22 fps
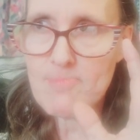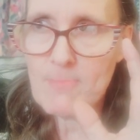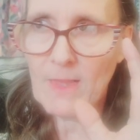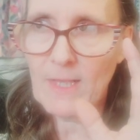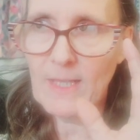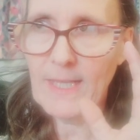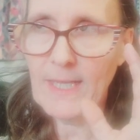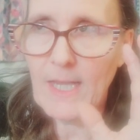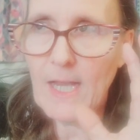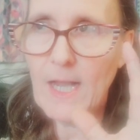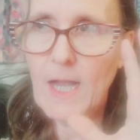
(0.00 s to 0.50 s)

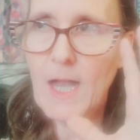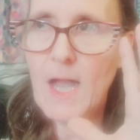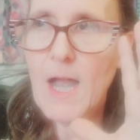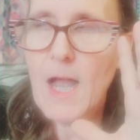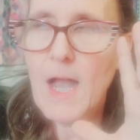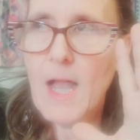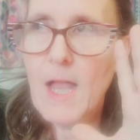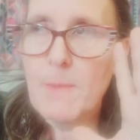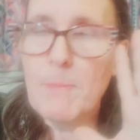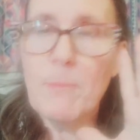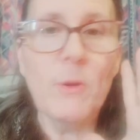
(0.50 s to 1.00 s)
Like,
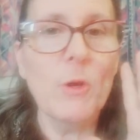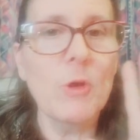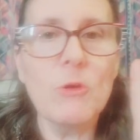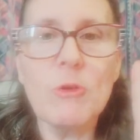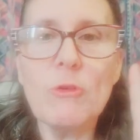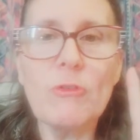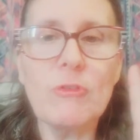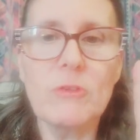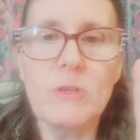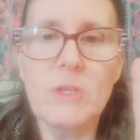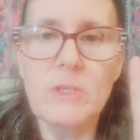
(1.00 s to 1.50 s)
I
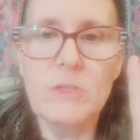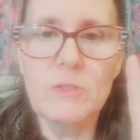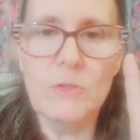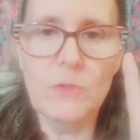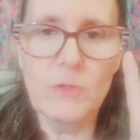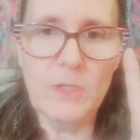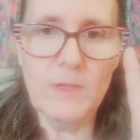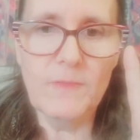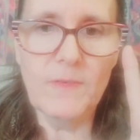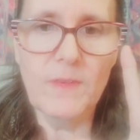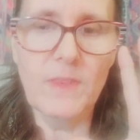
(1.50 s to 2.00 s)
personally
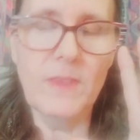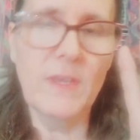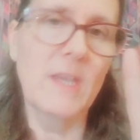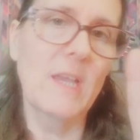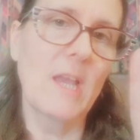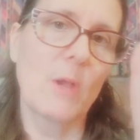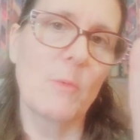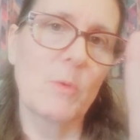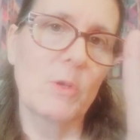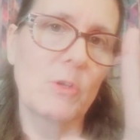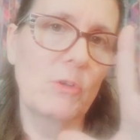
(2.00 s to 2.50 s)
don't even think
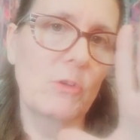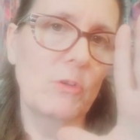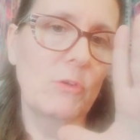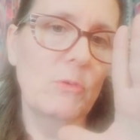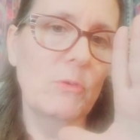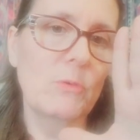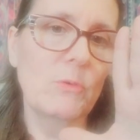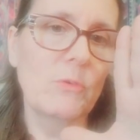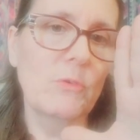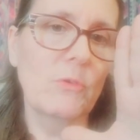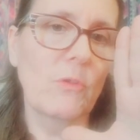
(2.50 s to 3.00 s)
I would
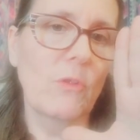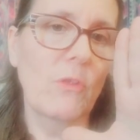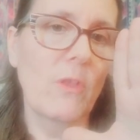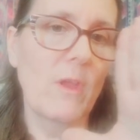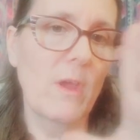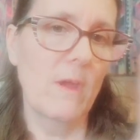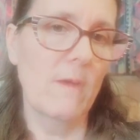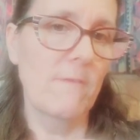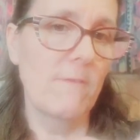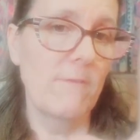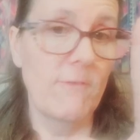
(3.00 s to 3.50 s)
use
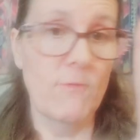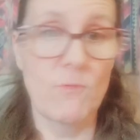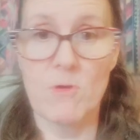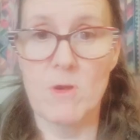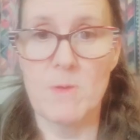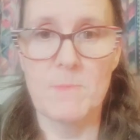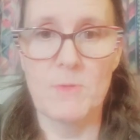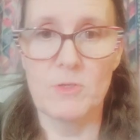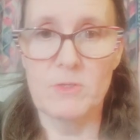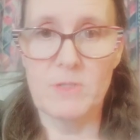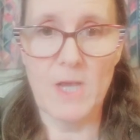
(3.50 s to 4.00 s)
their
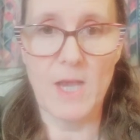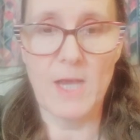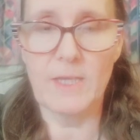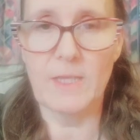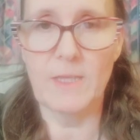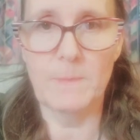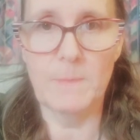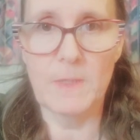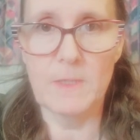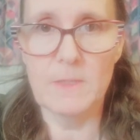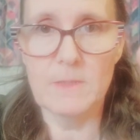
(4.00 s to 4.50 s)
form or
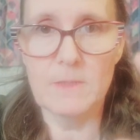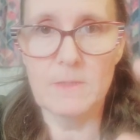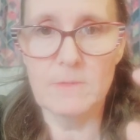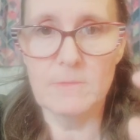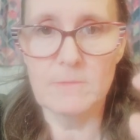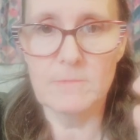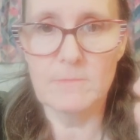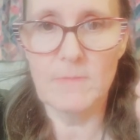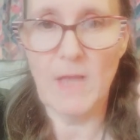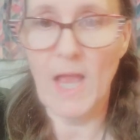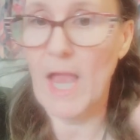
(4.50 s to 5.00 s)
document.
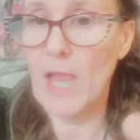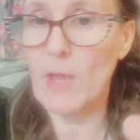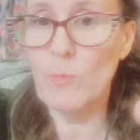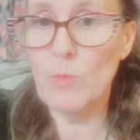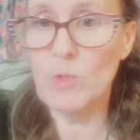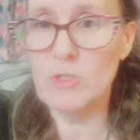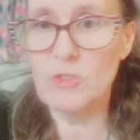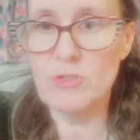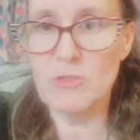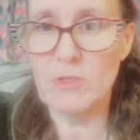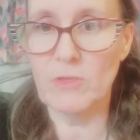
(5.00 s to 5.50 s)
I
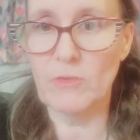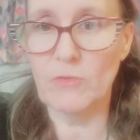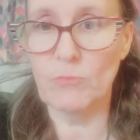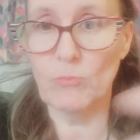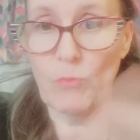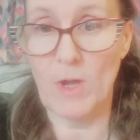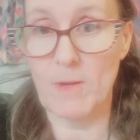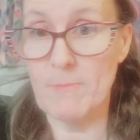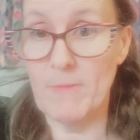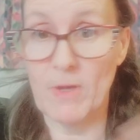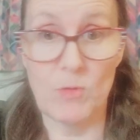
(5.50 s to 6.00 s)
would just
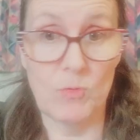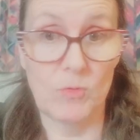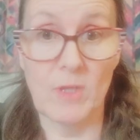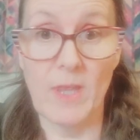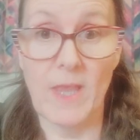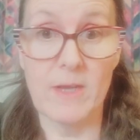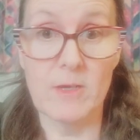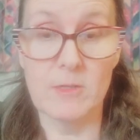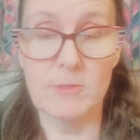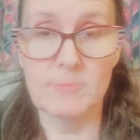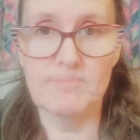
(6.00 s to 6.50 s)
write my own
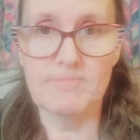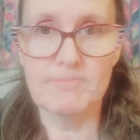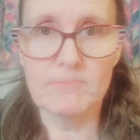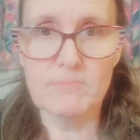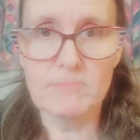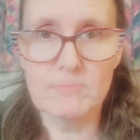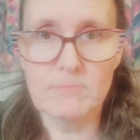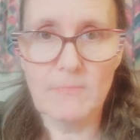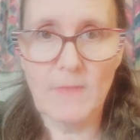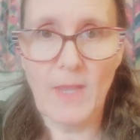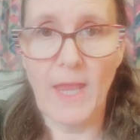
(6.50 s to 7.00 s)
letter
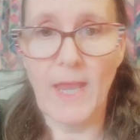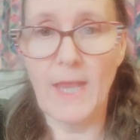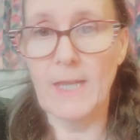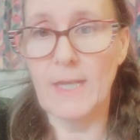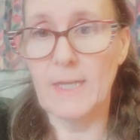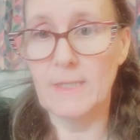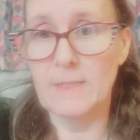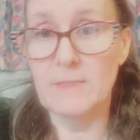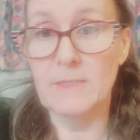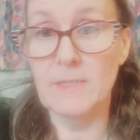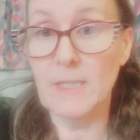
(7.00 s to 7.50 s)

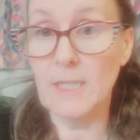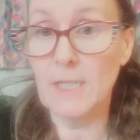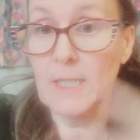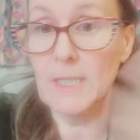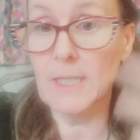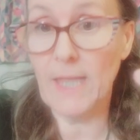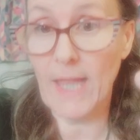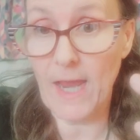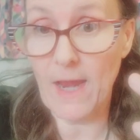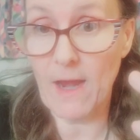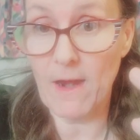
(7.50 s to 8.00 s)
and
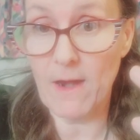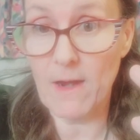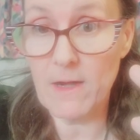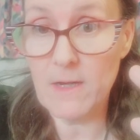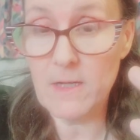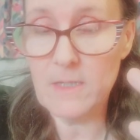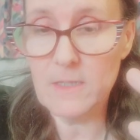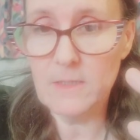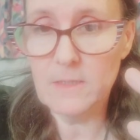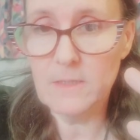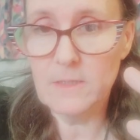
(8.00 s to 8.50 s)

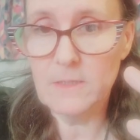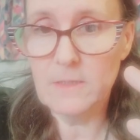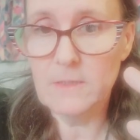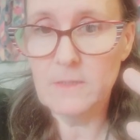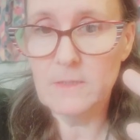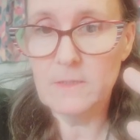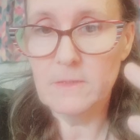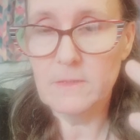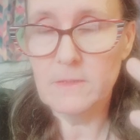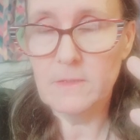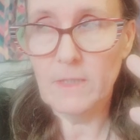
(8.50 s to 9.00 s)
declare
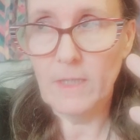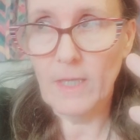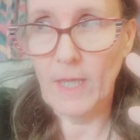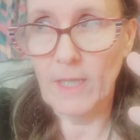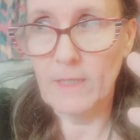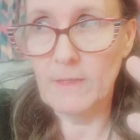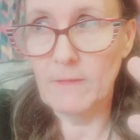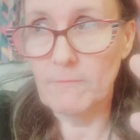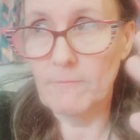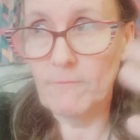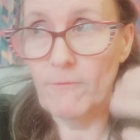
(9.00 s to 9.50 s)

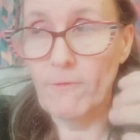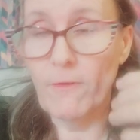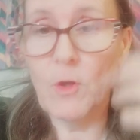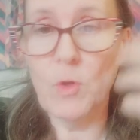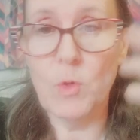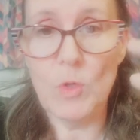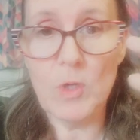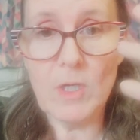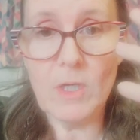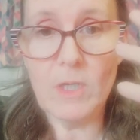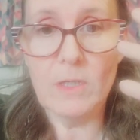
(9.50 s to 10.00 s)
and
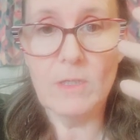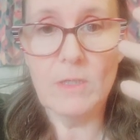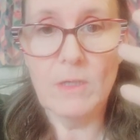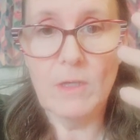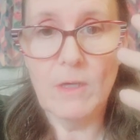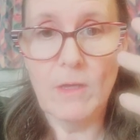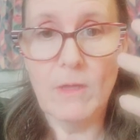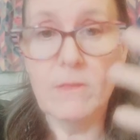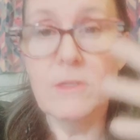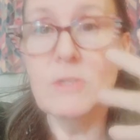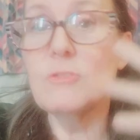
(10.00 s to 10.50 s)
invoke
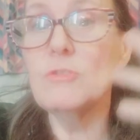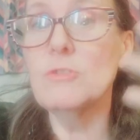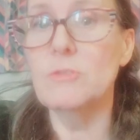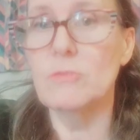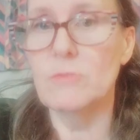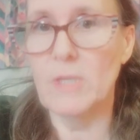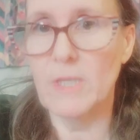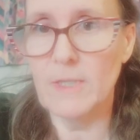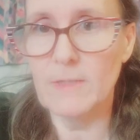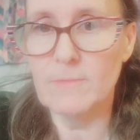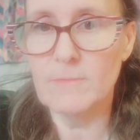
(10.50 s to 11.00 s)
the
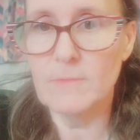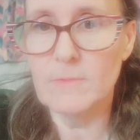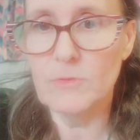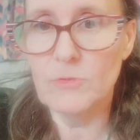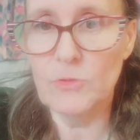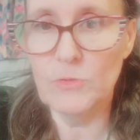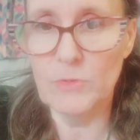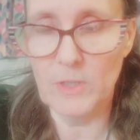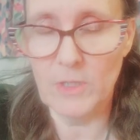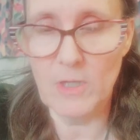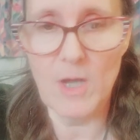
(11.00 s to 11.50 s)
duty
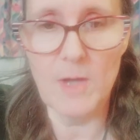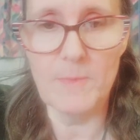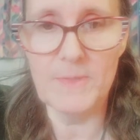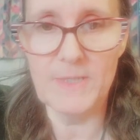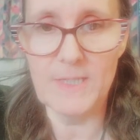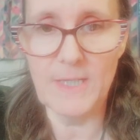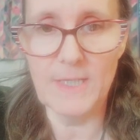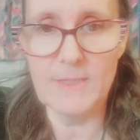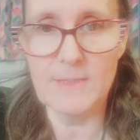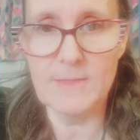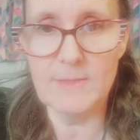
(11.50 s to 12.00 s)
to
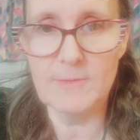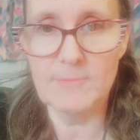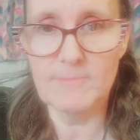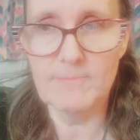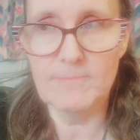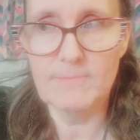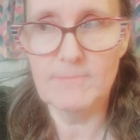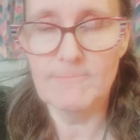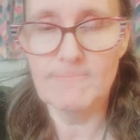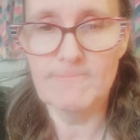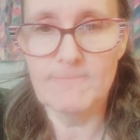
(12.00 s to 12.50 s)
accommodate.
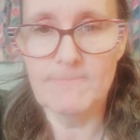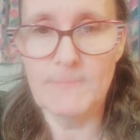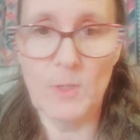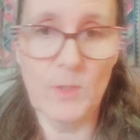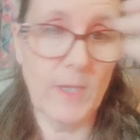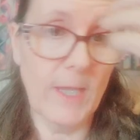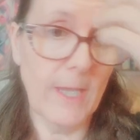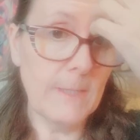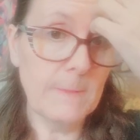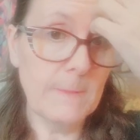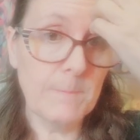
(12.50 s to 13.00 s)

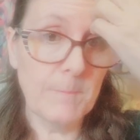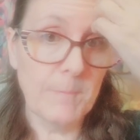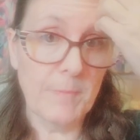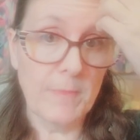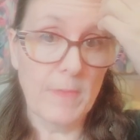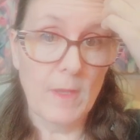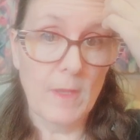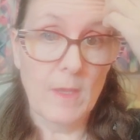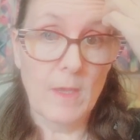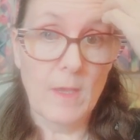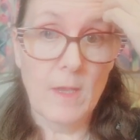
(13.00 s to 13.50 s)
Okay?
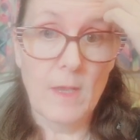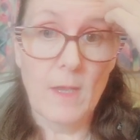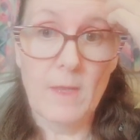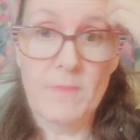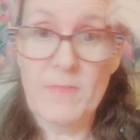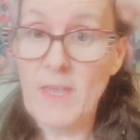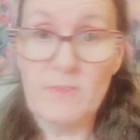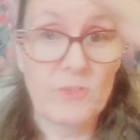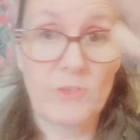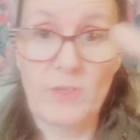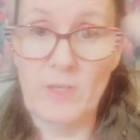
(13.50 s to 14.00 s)

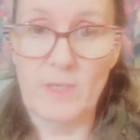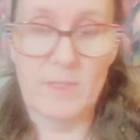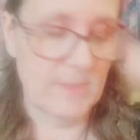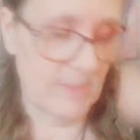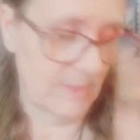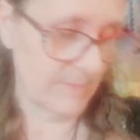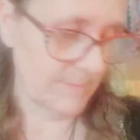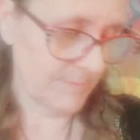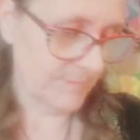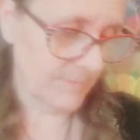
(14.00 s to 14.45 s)
That's it.